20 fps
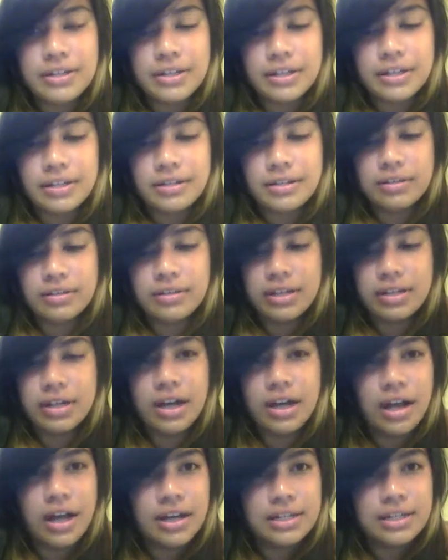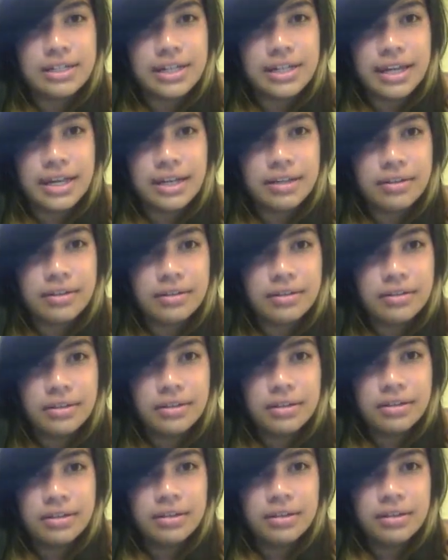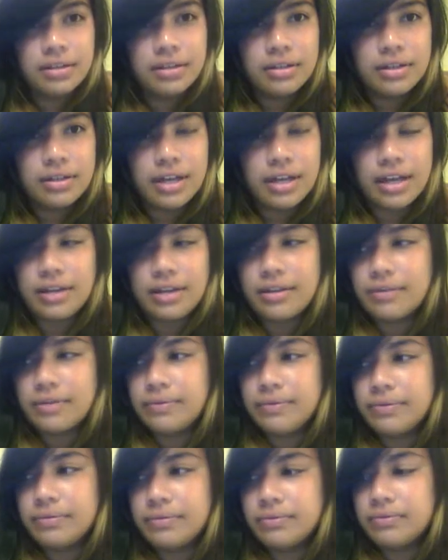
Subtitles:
the cog psych kind of